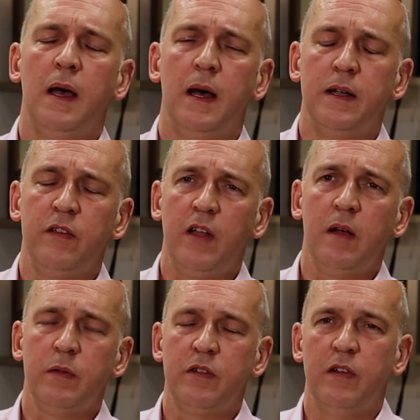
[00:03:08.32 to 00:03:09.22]

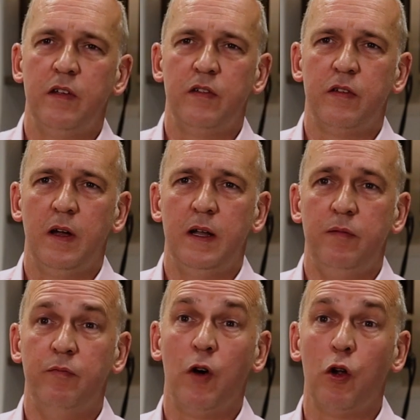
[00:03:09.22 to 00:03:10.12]
Nystagmus is an
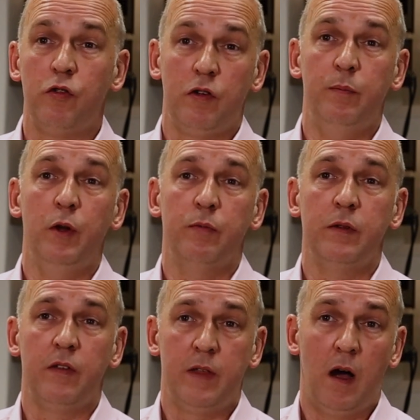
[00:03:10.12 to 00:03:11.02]
involuntary
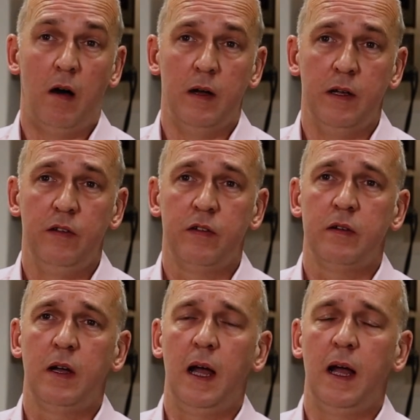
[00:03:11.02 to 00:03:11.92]
movement of the eyes,
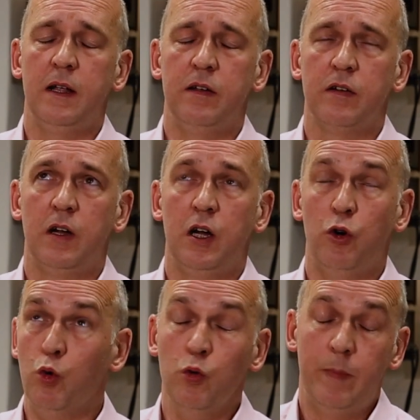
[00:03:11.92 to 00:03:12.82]
and
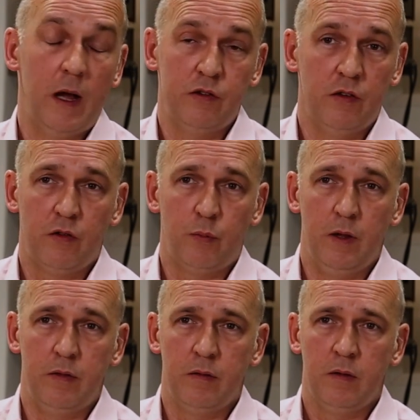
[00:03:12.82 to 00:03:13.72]
all patients
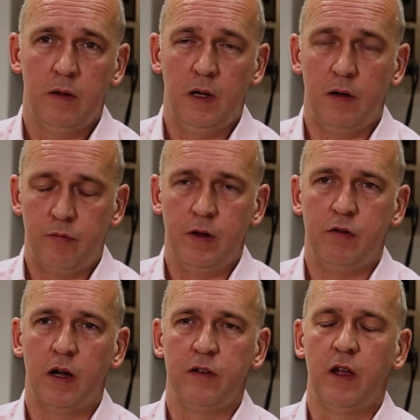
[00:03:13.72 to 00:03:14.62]
with
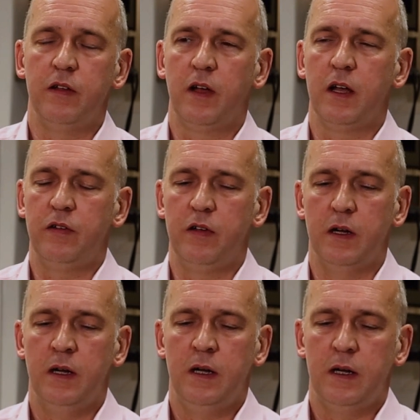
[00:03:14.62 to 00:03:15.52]
Friedreich's
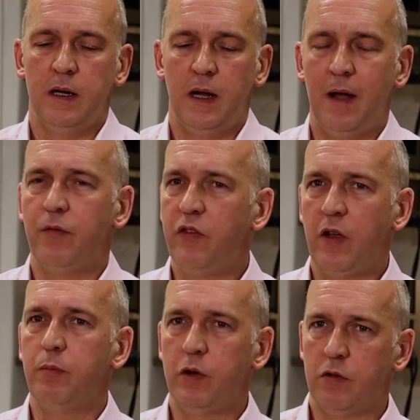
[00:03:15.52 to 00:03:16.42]
ataxia have
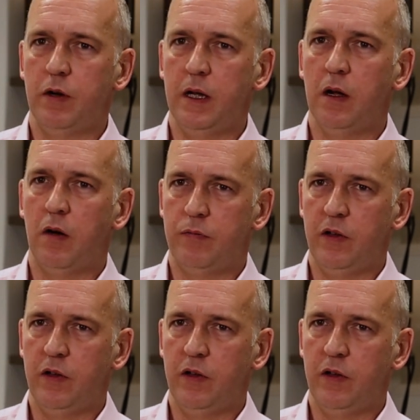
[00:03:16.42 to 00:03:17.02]
some degree of